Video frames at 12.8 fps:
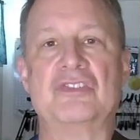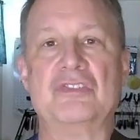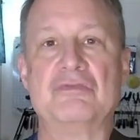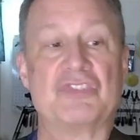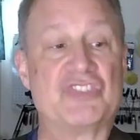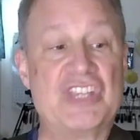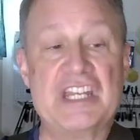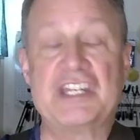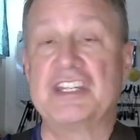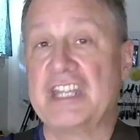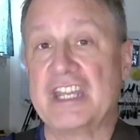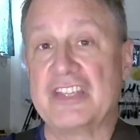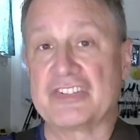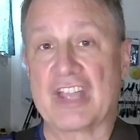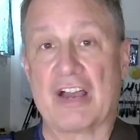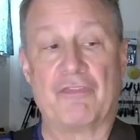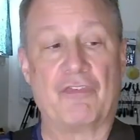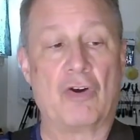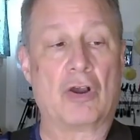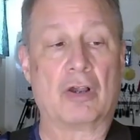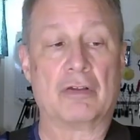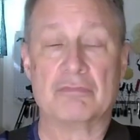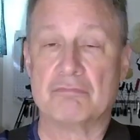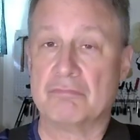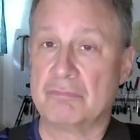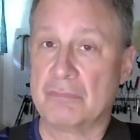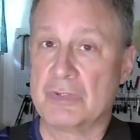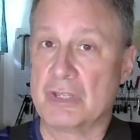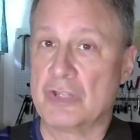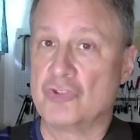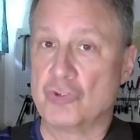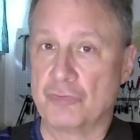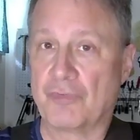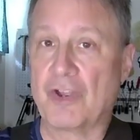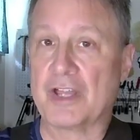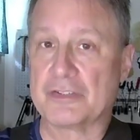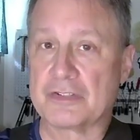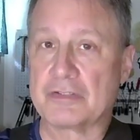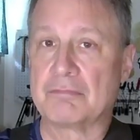C to D is how far? Two frets.